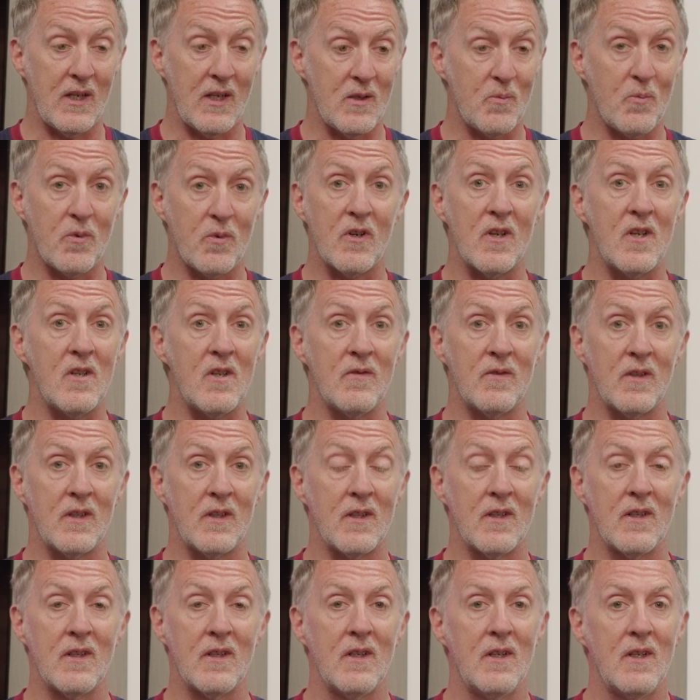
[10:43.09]
He's
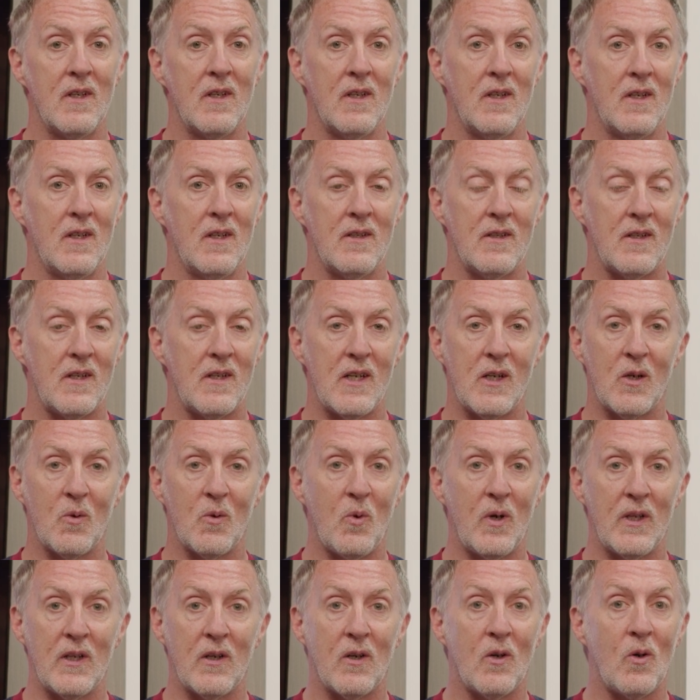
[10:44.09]
proven that he can
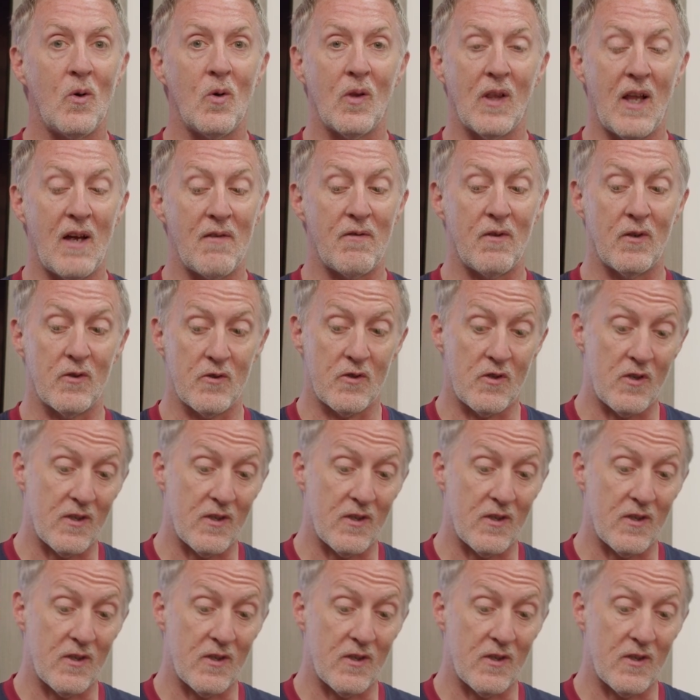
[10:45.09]
win at all levels.